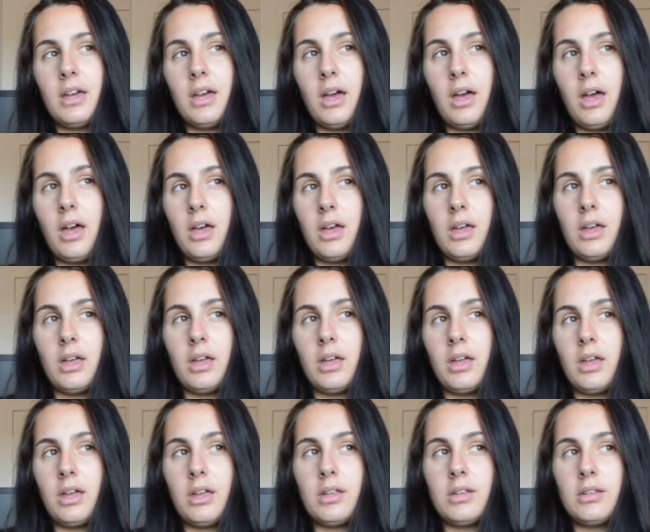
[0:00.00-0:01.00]

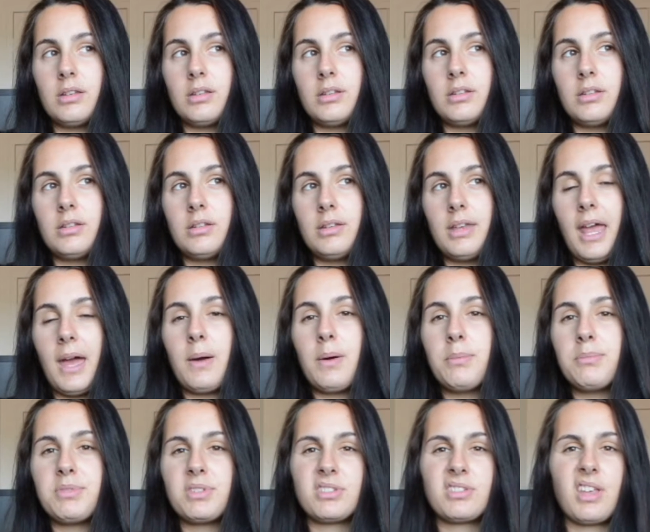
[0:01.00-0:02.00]
now
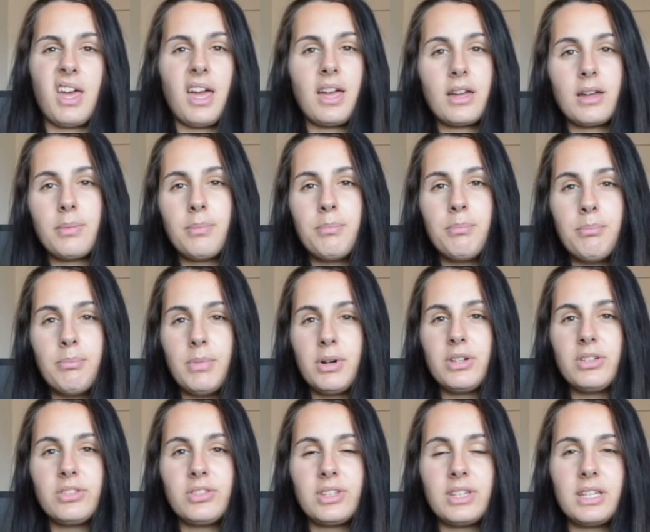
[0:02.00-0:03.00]
I'm just like
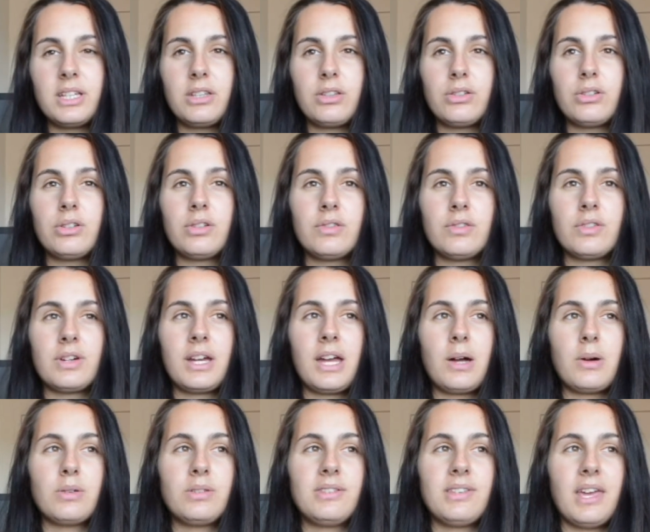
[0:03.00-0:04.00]
mostly gluten-free.
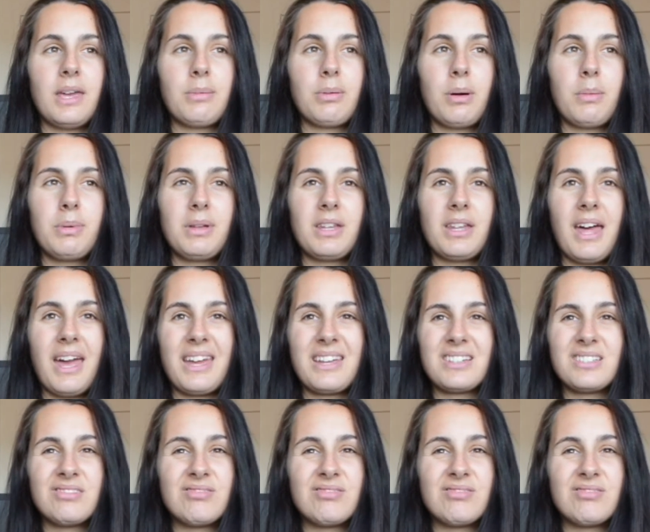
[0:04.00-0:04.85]
I would say probably like